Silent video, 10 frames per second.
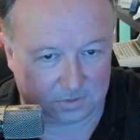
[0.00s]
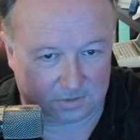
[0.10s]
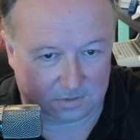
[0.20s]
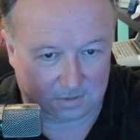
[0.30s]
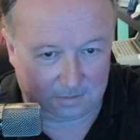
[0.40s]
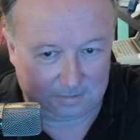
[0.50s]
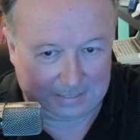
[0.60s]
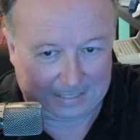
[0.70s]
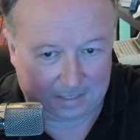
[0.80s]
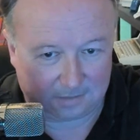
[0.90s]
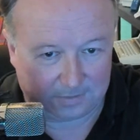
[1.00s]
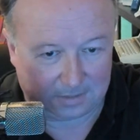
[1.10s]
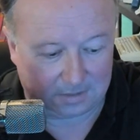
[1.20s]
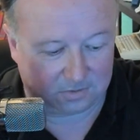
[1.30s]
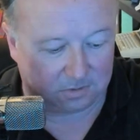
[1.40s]
but these were just
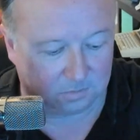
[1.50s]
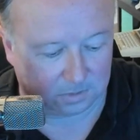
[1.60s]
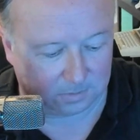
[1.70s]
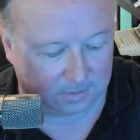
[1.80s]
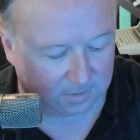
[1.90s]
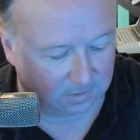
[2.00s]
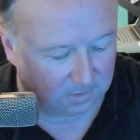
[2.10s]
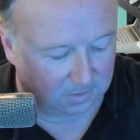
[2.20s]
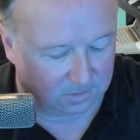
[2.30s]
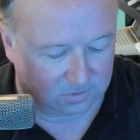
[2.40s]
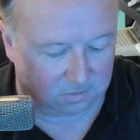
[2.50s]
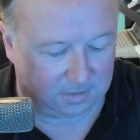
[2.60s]
a heck of a lot easier to work with.